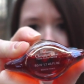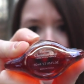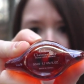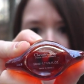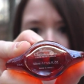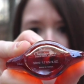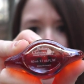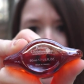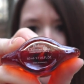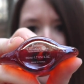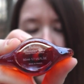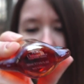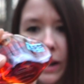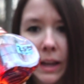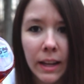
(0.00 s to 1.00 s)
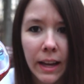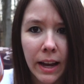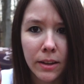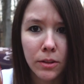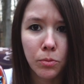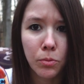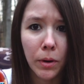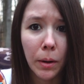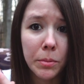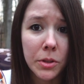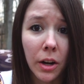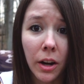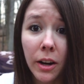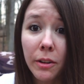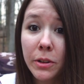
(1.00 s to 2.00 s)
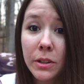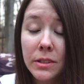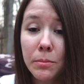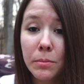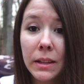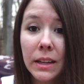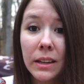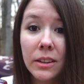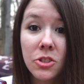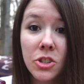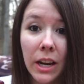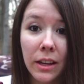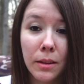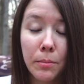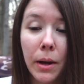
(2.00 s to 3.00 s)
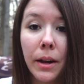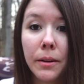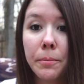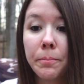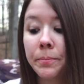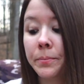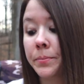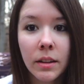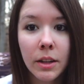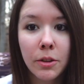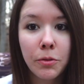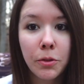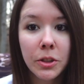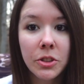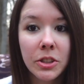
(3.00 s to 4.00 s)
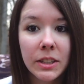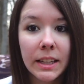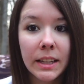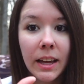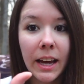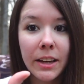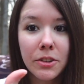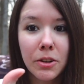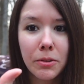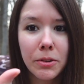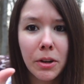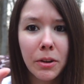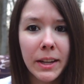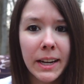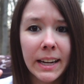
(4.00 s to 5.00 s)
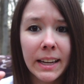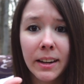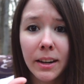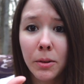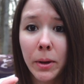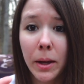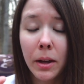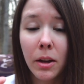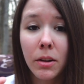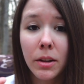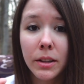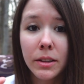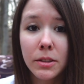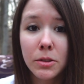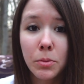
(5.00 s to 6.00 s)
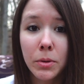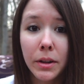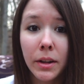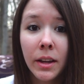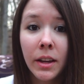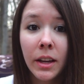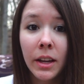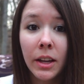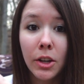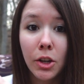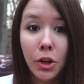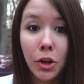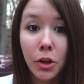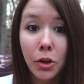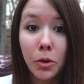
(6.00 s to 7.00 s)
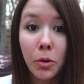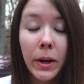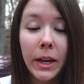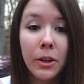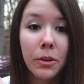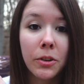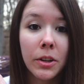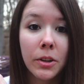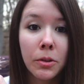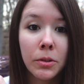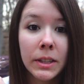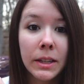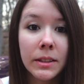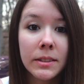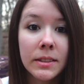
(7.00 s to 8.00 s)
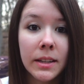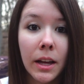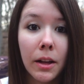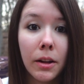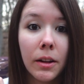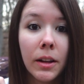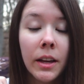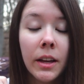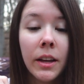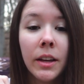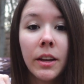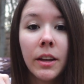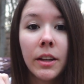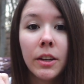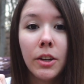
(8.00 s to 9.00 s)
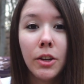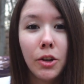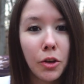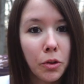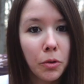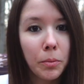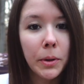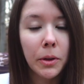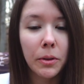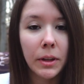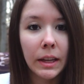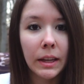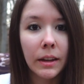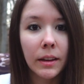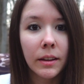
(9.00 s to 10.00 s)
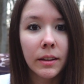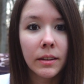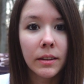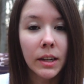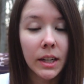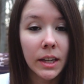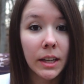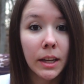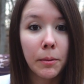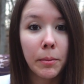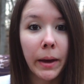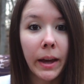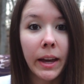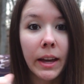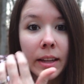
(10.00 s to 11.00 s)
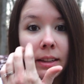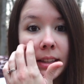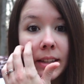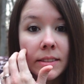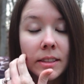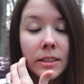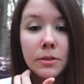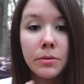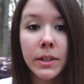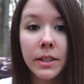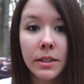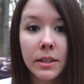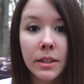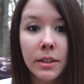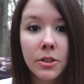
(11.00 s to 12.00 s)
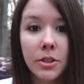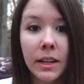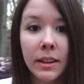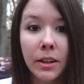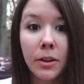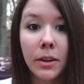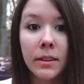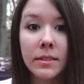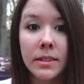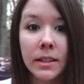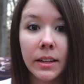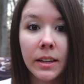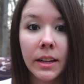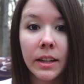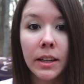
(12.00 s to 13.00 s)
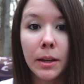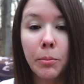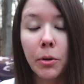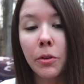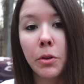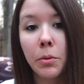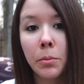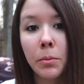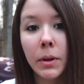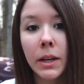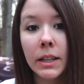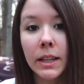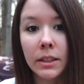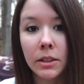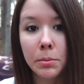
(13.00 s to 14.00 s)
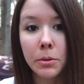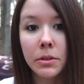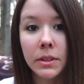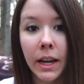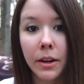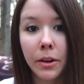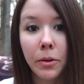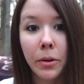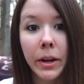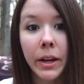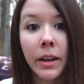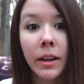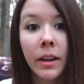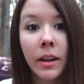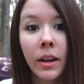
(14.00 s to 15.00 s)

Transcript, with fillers: one where it has rubbed off or something, check the bottom. Unfortunately, I don't know that I can get away calling this one new, and you can only sell new beauty on eBay unless it's vintage, and then you can sell it in the perfume collectibles category